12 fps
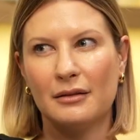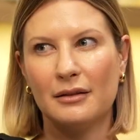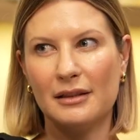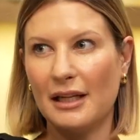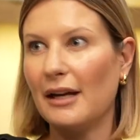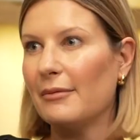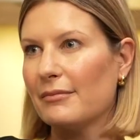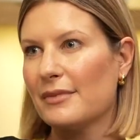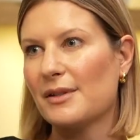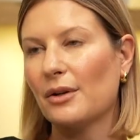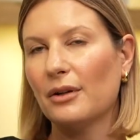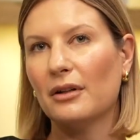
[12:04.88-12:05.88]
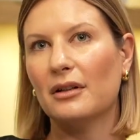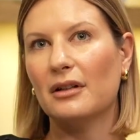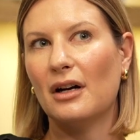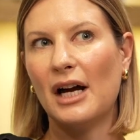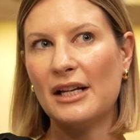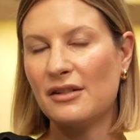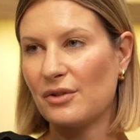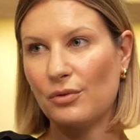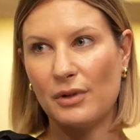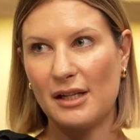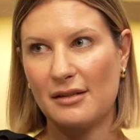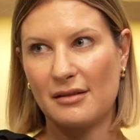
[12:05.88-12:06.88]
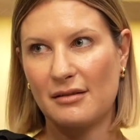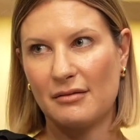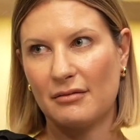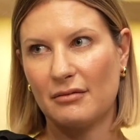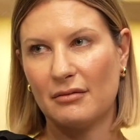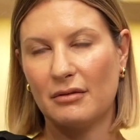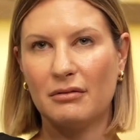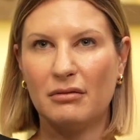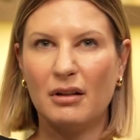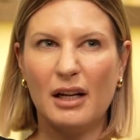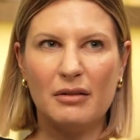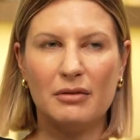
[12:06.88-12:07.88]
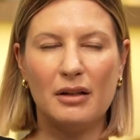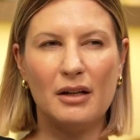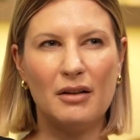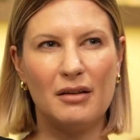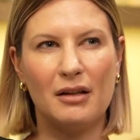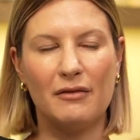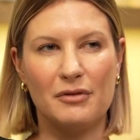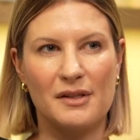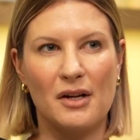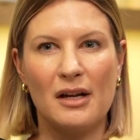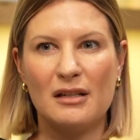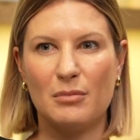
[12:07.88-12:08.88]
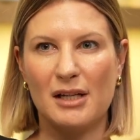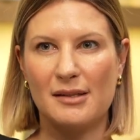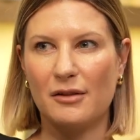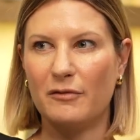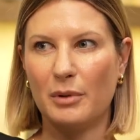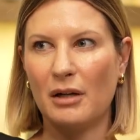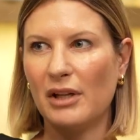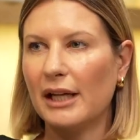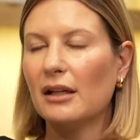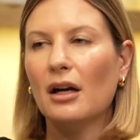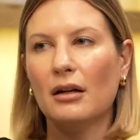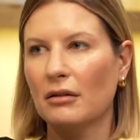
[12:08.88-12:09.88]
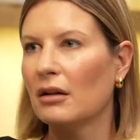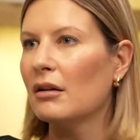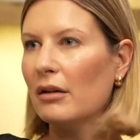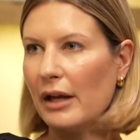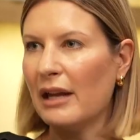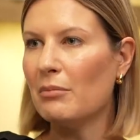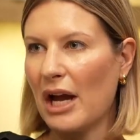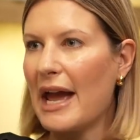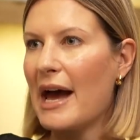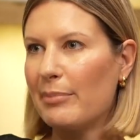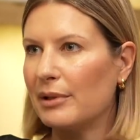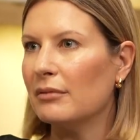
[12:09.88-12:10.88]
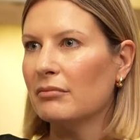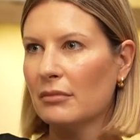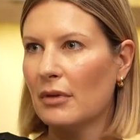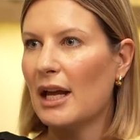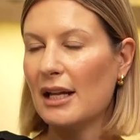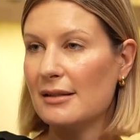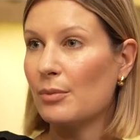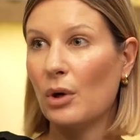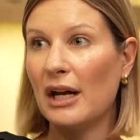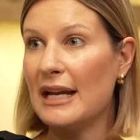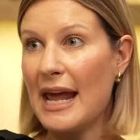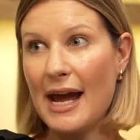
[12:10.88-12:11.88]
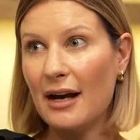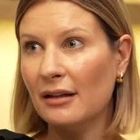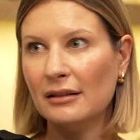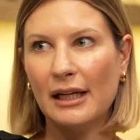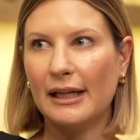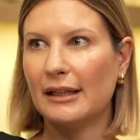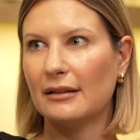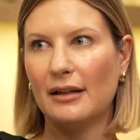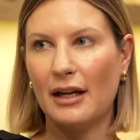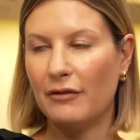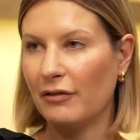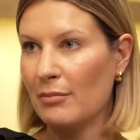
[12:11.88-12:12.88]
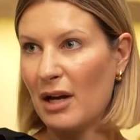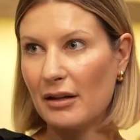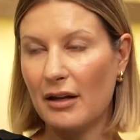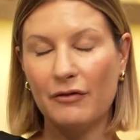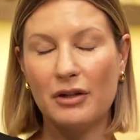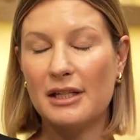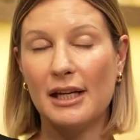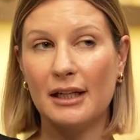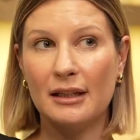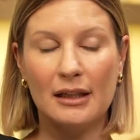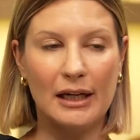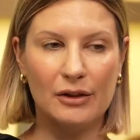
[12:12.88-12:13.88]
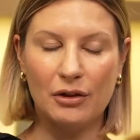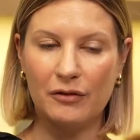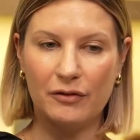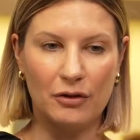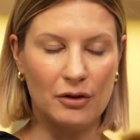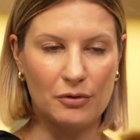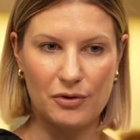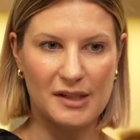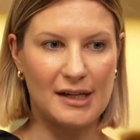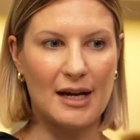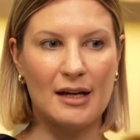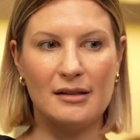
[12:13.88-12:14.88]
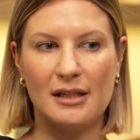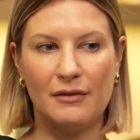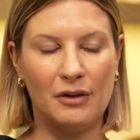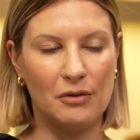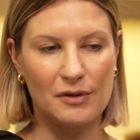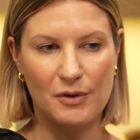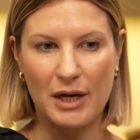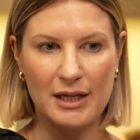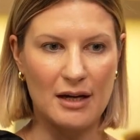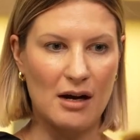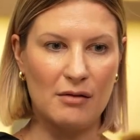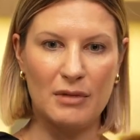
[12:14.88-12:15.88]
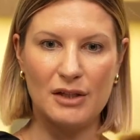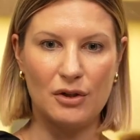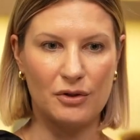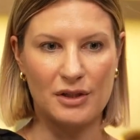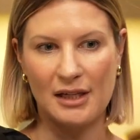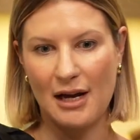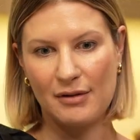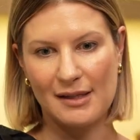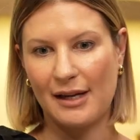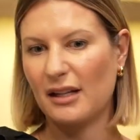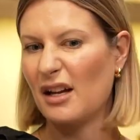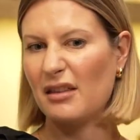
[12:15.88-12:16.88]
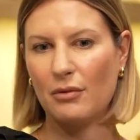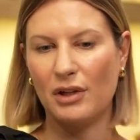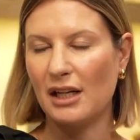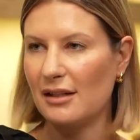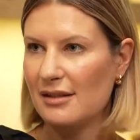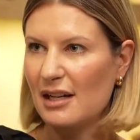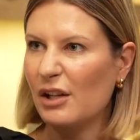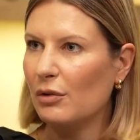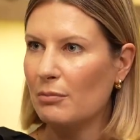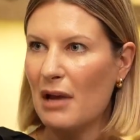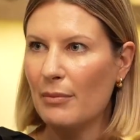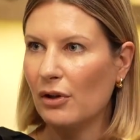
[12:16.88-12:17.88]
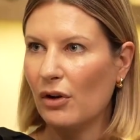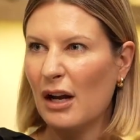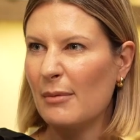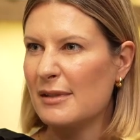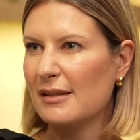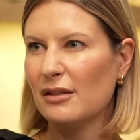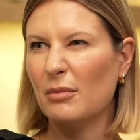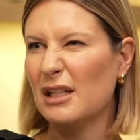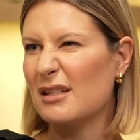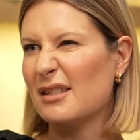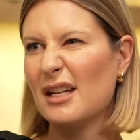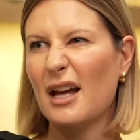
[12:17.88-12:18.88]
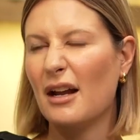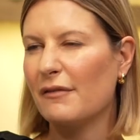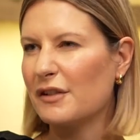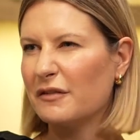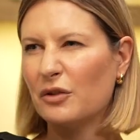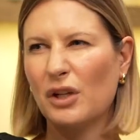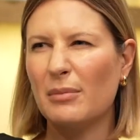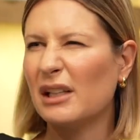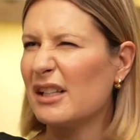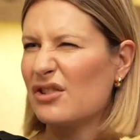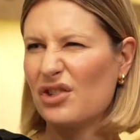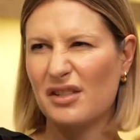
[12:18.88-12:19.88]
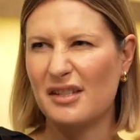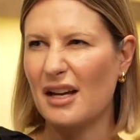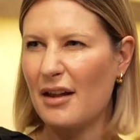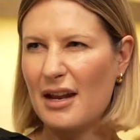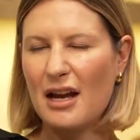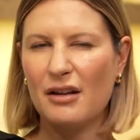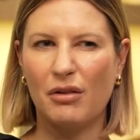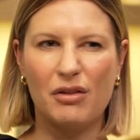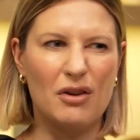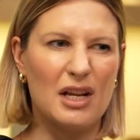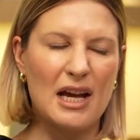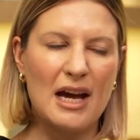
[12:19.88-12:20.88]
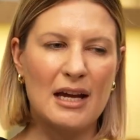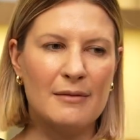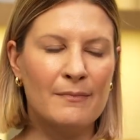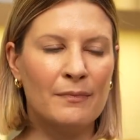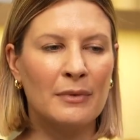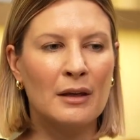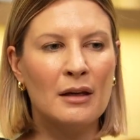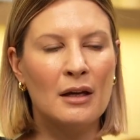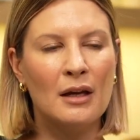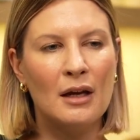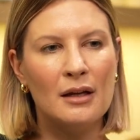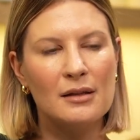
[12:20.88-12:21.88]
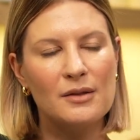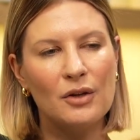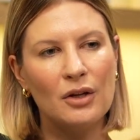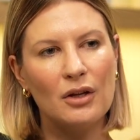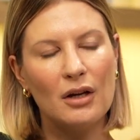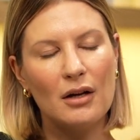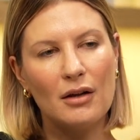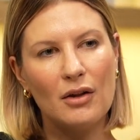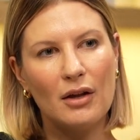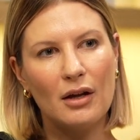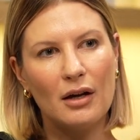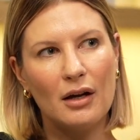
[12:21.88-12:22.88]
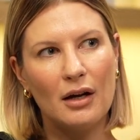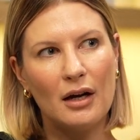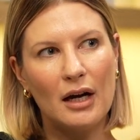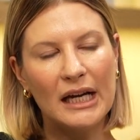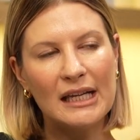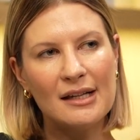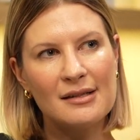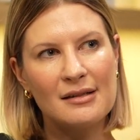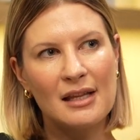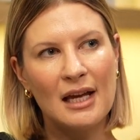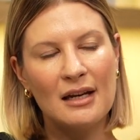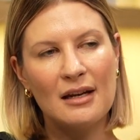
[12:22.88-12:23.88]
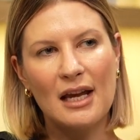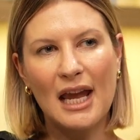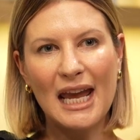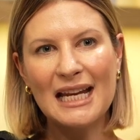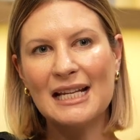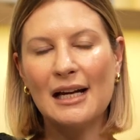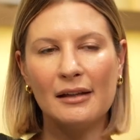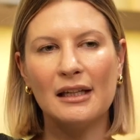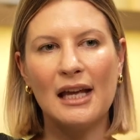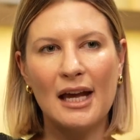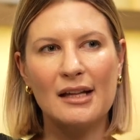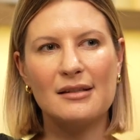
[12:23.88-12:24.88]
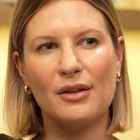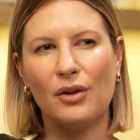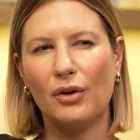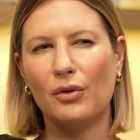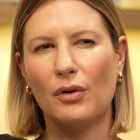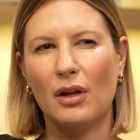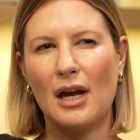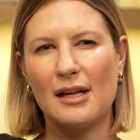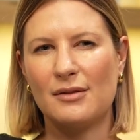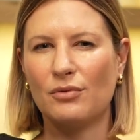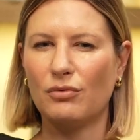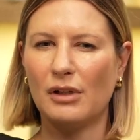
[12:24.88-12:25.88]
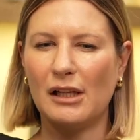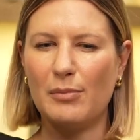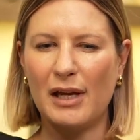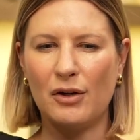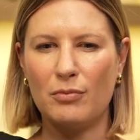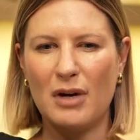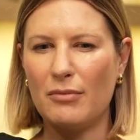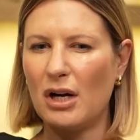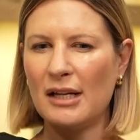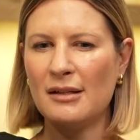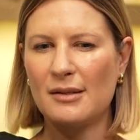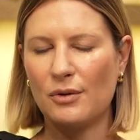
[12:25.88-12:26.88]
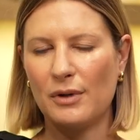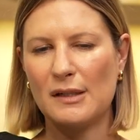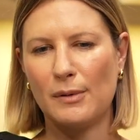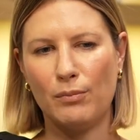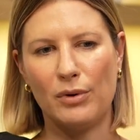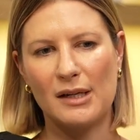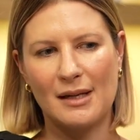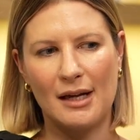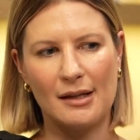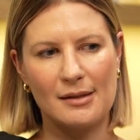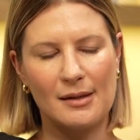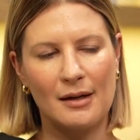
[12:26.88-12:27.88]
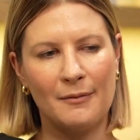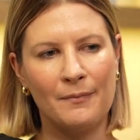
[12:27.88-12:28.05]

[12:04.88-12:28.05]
Yeah. So I just always, I don't think I've resigned myself, but I'm like, it might happen. Hence why now, like every year I go for an ultrasound, even though it's quite young. My doctor now is like, I think we need to start you on mammograms. You're meant to start after 40, but let's just start now. You're 38. So I guess then any other cancer though hasn't really been on my mind. It's always been breast cancer.